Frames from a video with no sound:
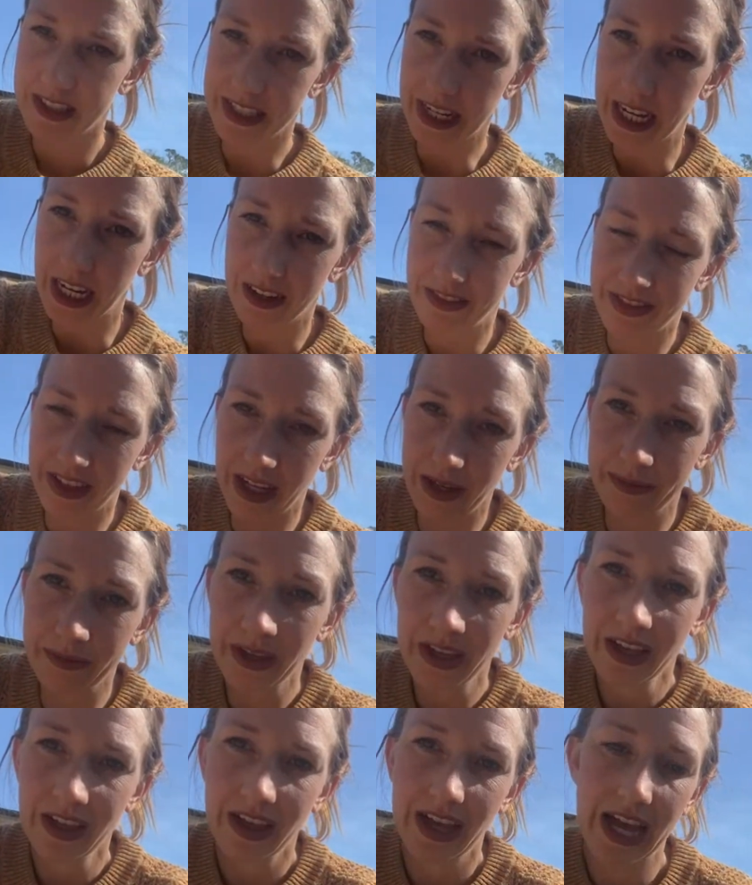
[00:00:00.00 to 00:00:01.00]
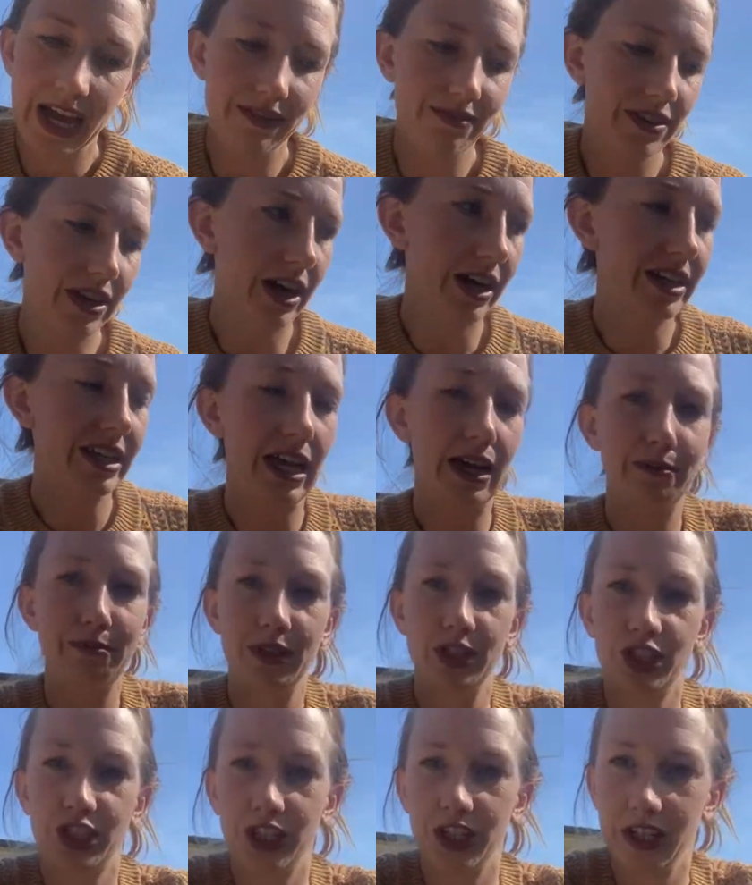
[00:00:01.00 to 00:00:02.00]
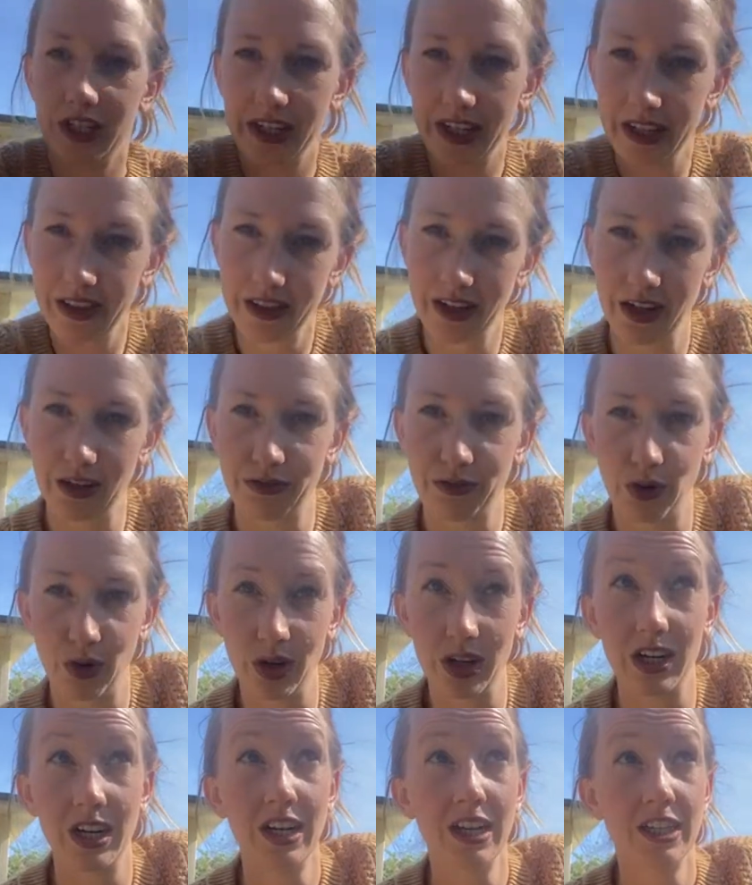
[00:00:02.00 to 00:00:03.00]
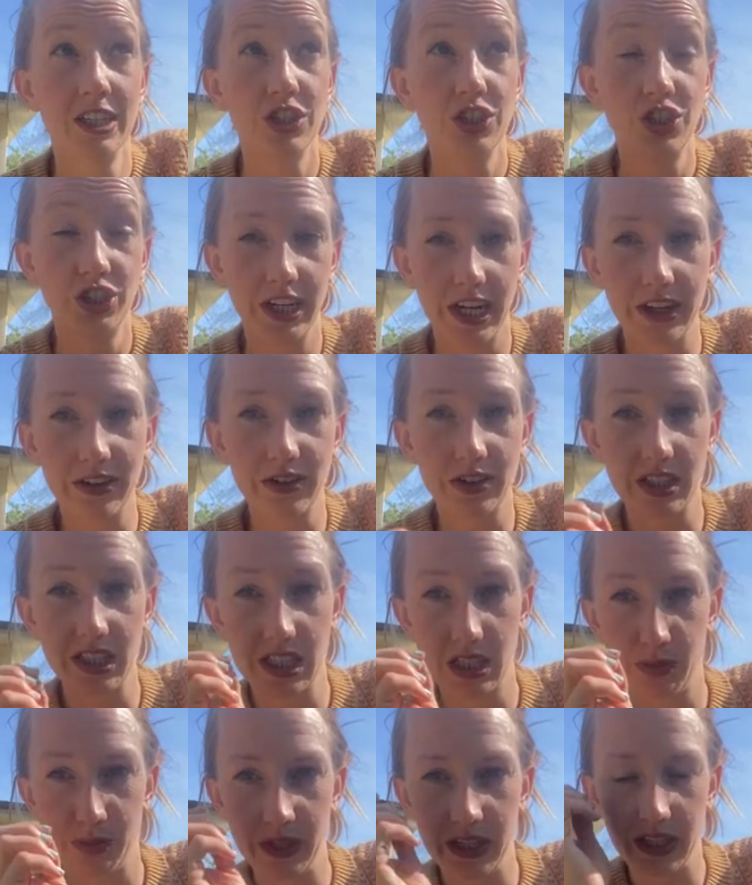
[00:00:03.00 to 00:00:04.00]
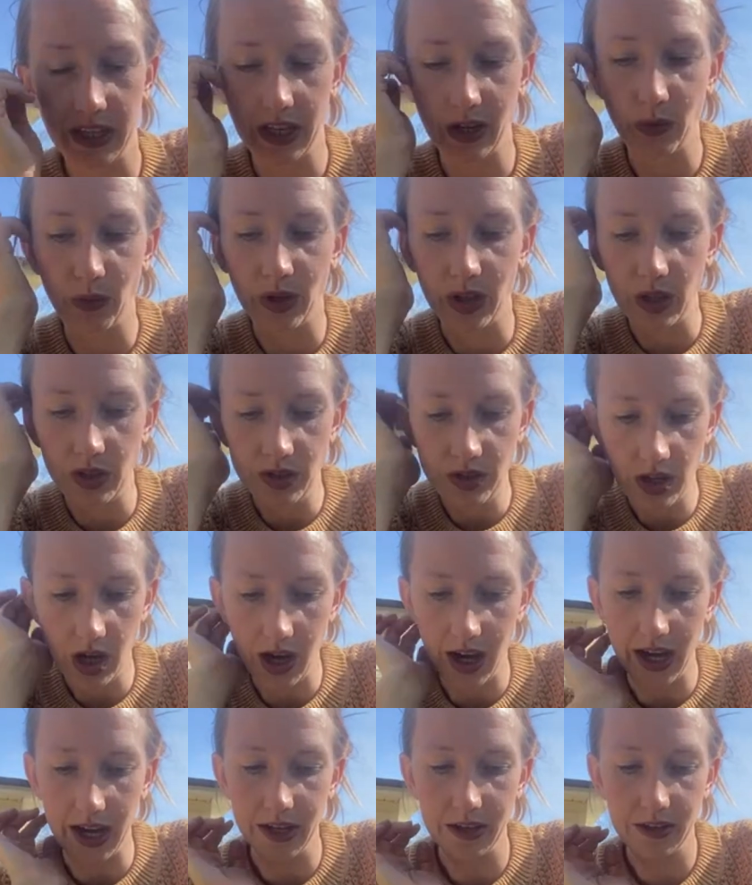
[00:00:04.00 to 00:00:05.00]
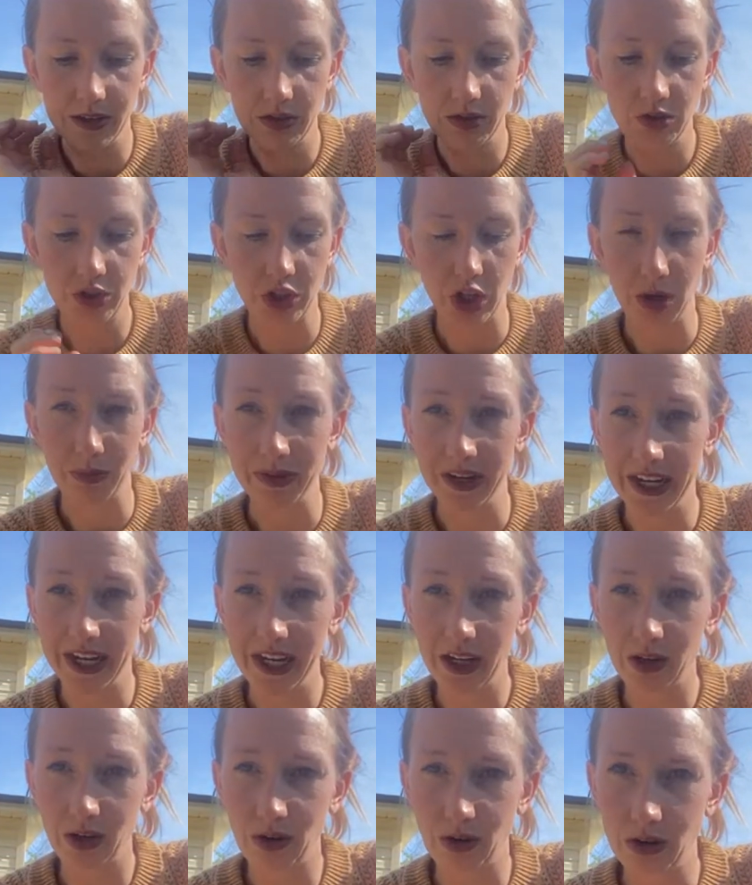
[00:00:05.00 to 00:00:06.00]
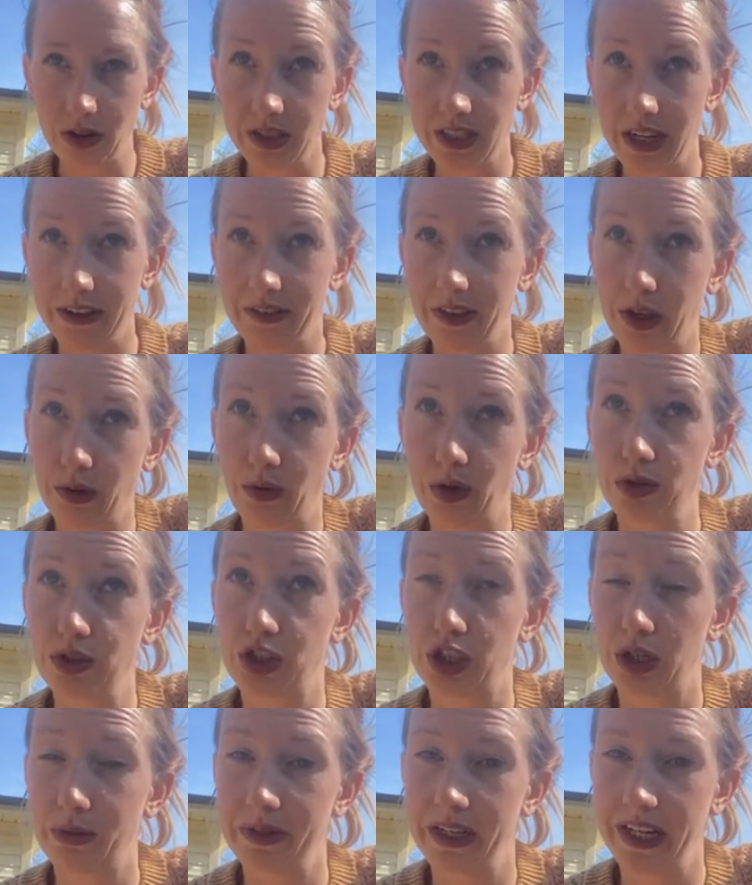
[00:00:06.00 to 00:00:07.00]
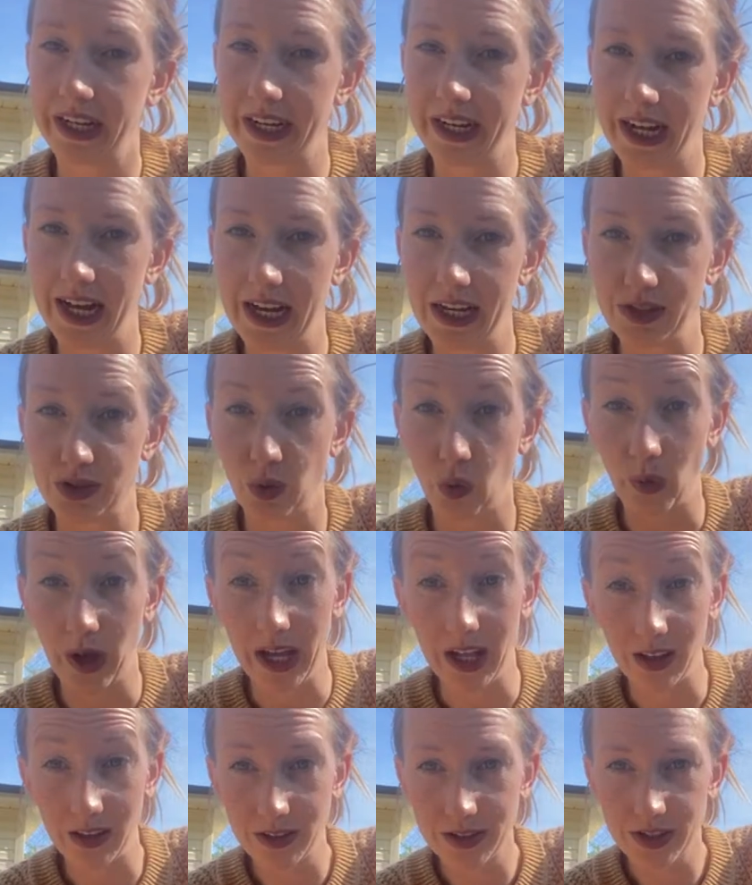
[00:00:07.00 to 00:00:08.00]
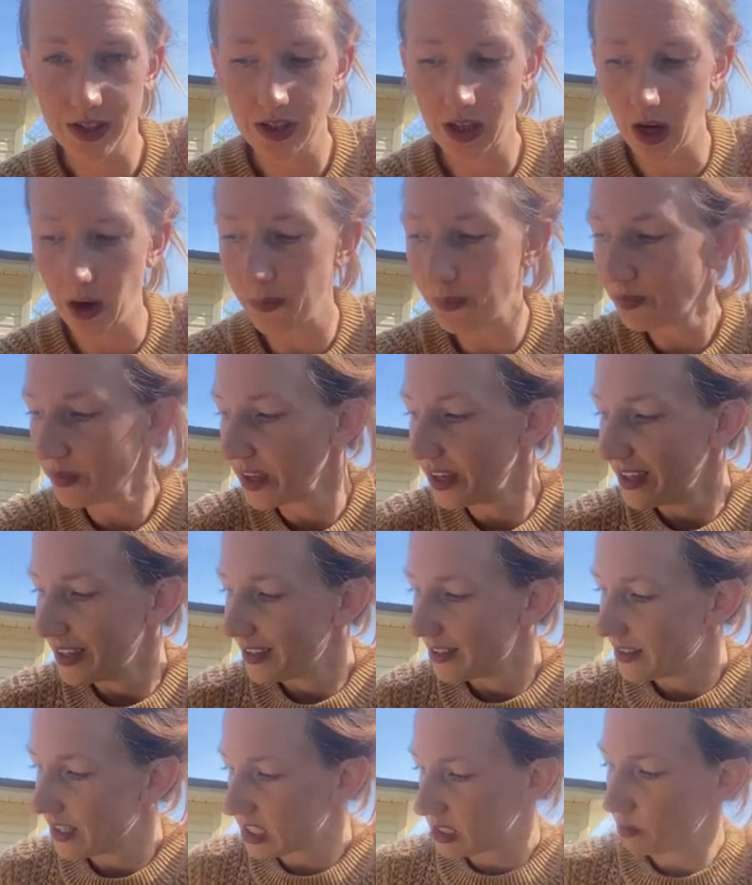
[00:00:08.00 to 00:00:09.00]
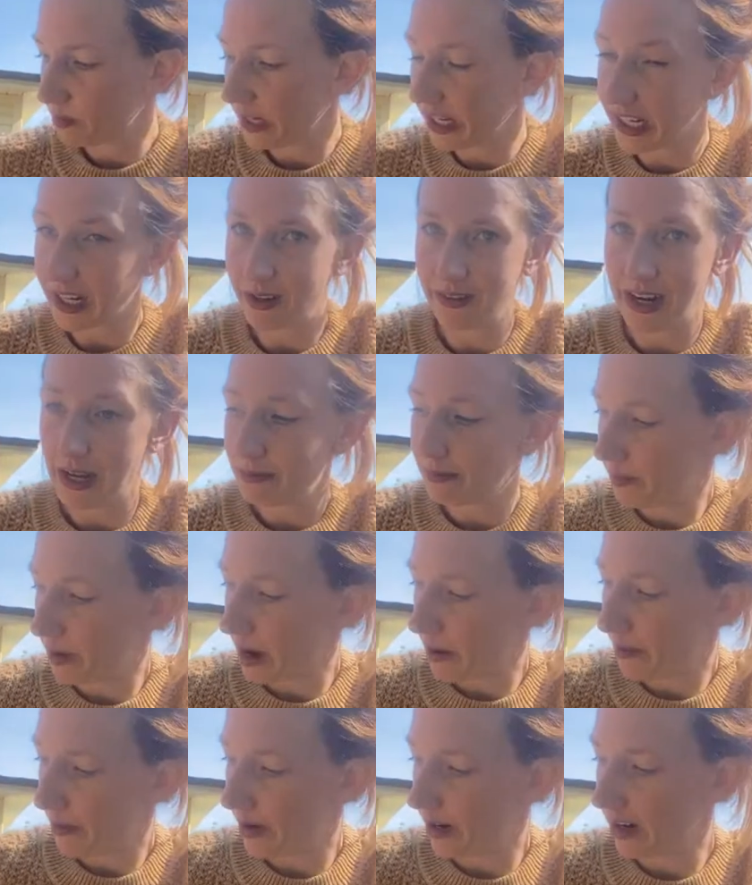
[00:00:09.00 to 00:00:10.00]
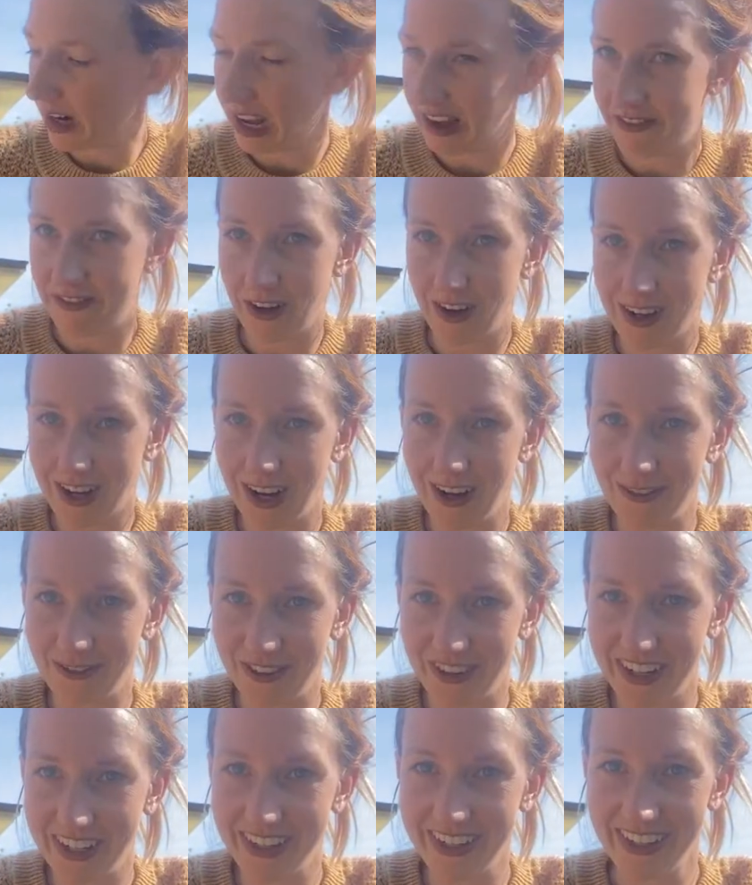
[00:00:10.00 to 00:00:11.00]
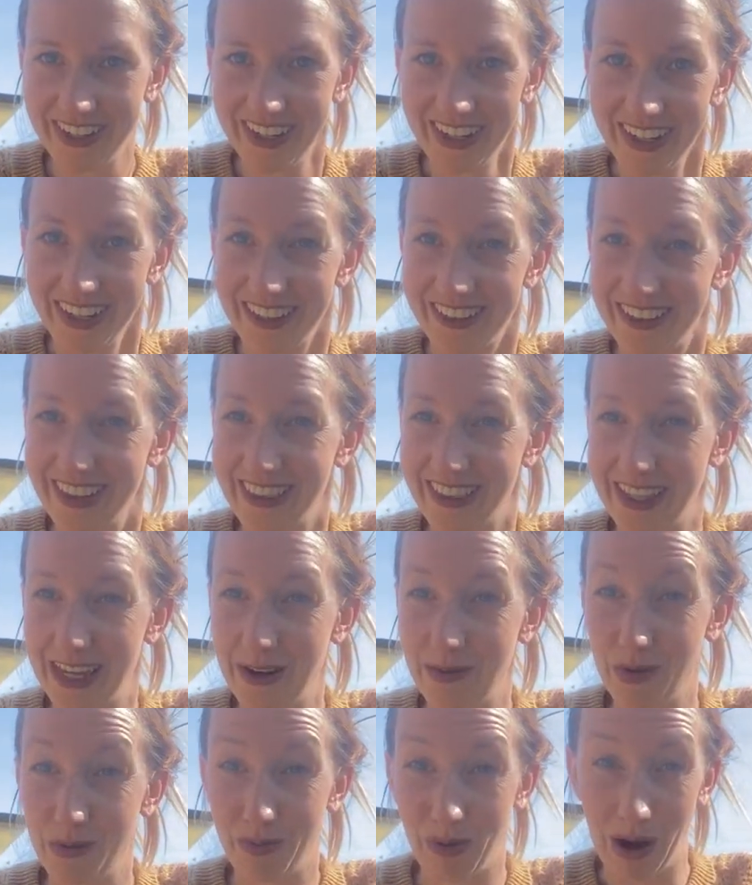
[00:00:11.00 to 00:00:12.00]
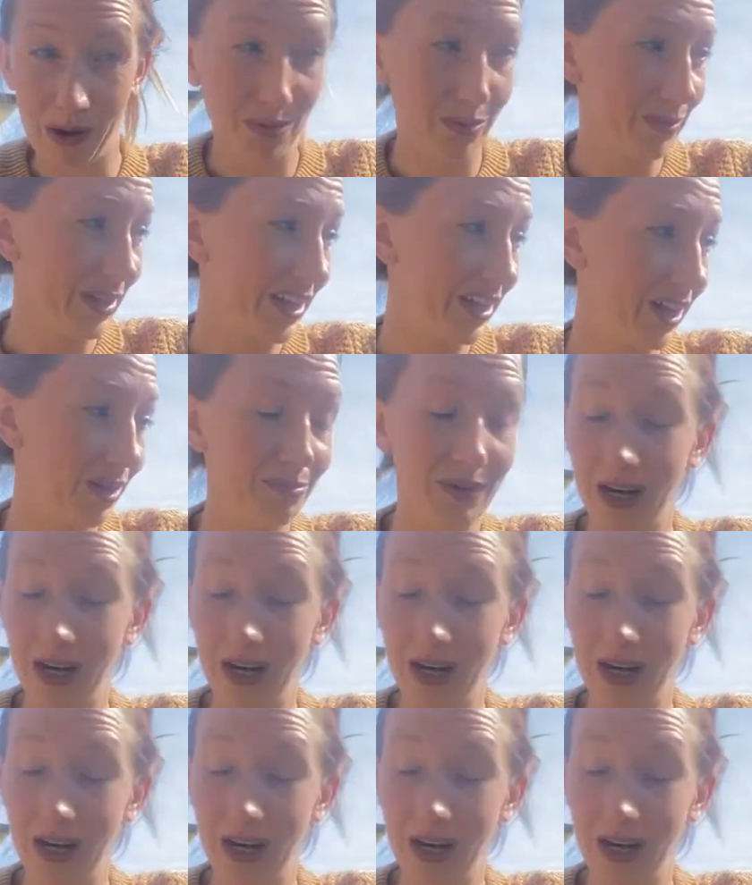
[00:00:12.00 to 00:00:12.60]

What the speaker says: inside of them have not yet matured and therefore, generally speaking, will not germinate or definitely won't germinate as well. So this being a red bell pepper, I felt confident that they would probably come